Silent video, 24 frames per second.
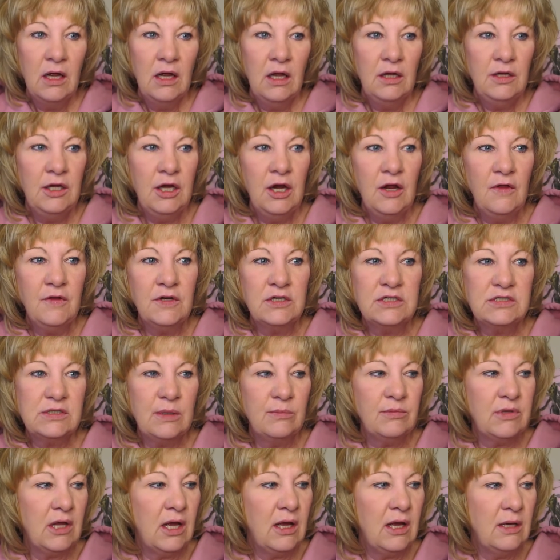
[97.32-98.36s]
You know, there's
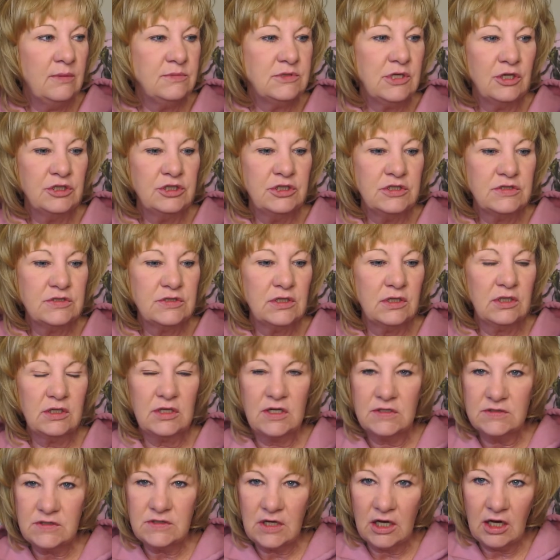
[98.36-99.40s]
sometimes I'll just,
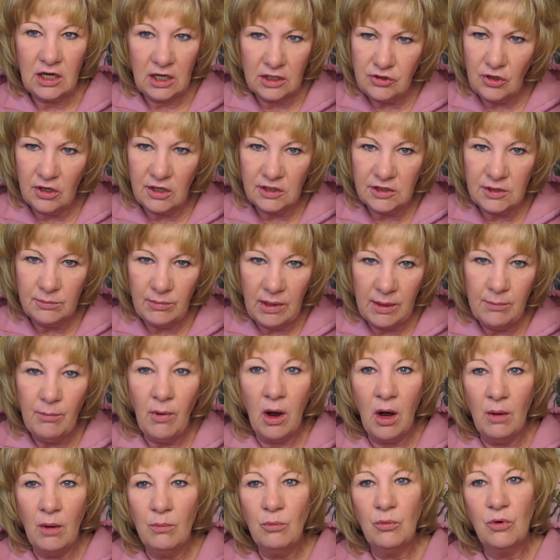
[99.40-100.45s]
because I talk to my
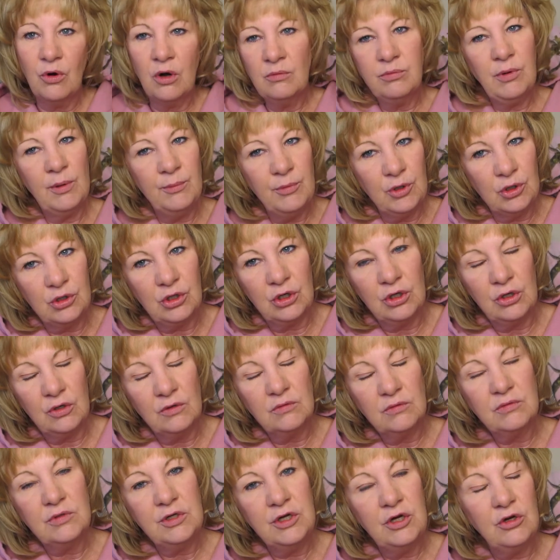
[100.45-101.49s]
mom more. I'm a
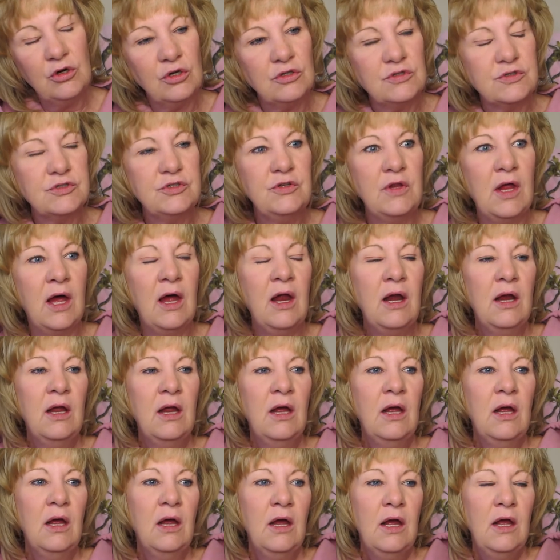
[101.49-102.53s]
girl, you know, girls do that.
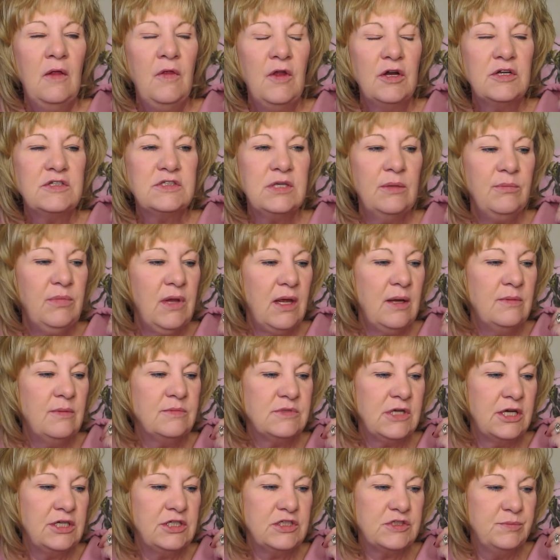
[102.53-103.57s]
And there's
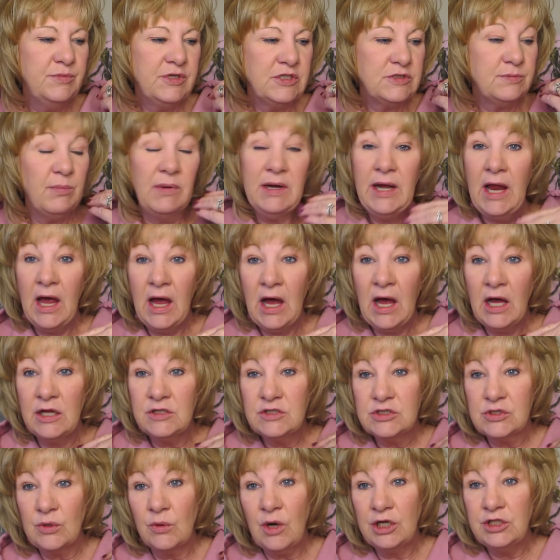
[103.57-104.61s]
sometimes I just miss my
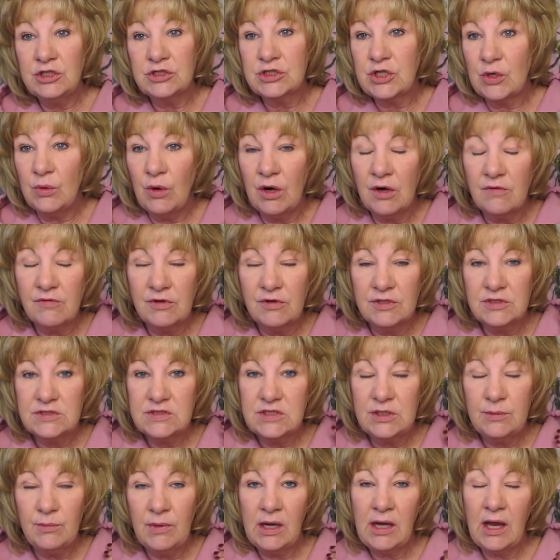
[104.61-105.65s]
dad, so I just go over and
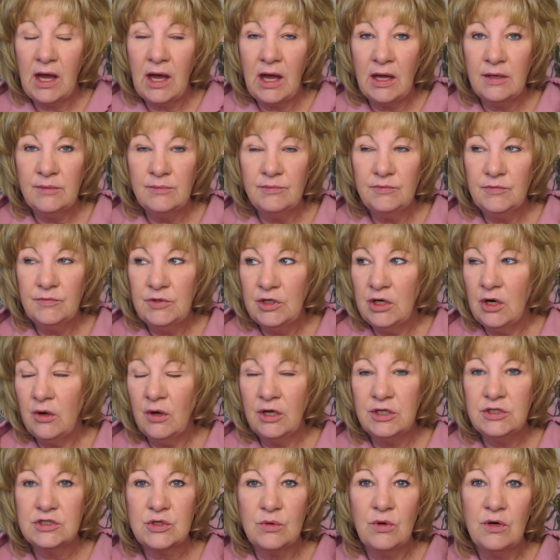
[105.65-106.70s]
see my dad. You know,
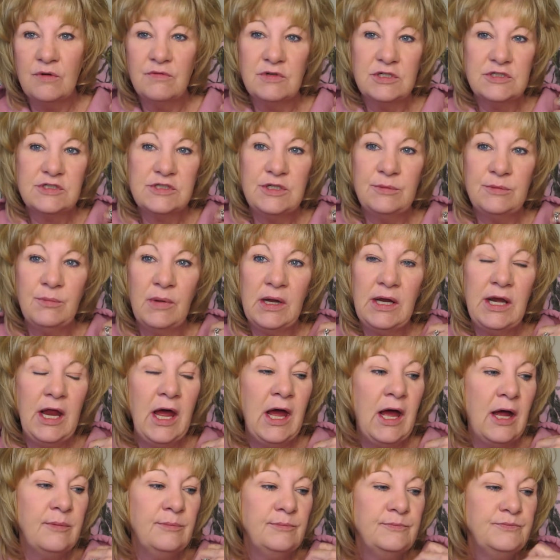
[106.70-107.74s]
I just go over to see my
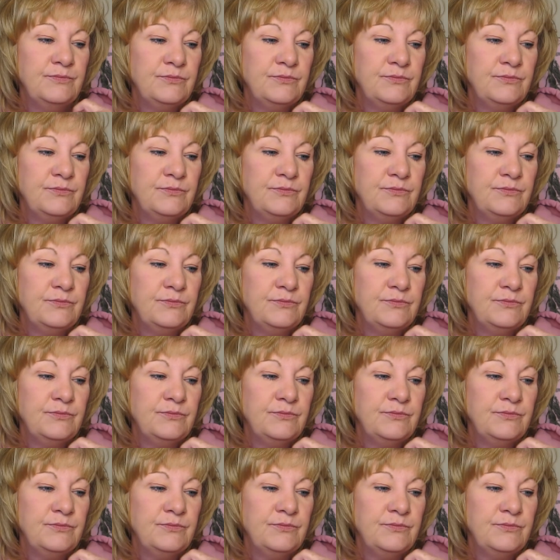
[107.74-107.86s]
dad.